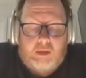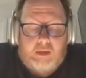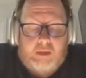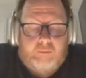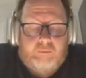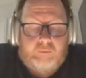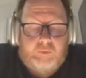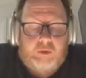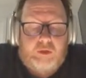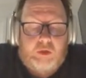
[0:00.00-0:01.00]

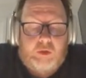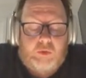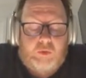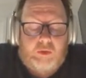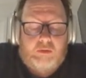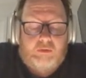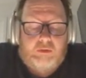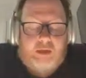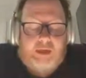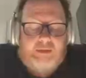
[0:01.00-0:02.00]
So
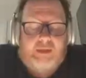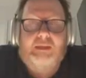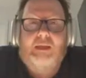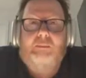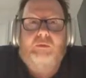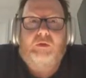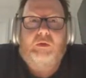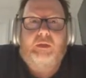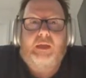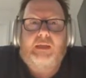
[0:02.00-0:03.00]
the classic example of
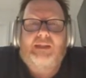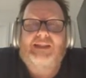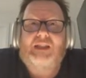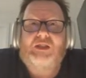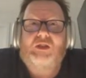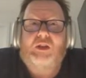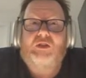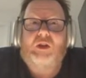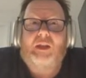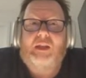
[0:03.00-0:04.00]
rolling a six-sided
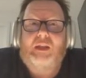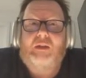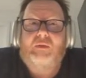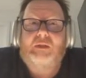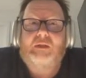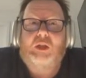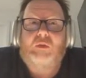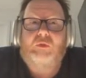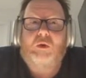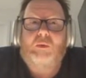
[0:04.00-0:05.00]
die here is that
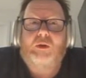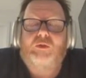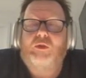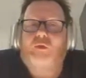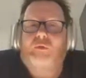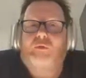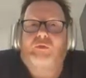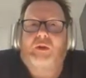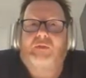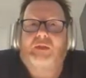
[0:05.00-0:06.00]
you've got 1, 2, 3, 4,
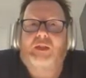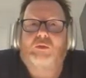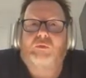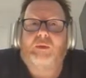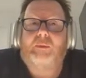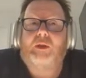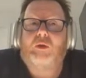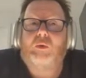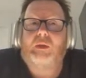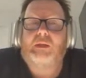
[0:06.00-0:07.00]
5, 6, or flipping a
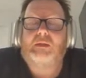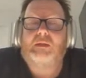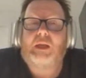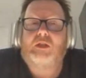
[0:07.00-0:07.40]
coin is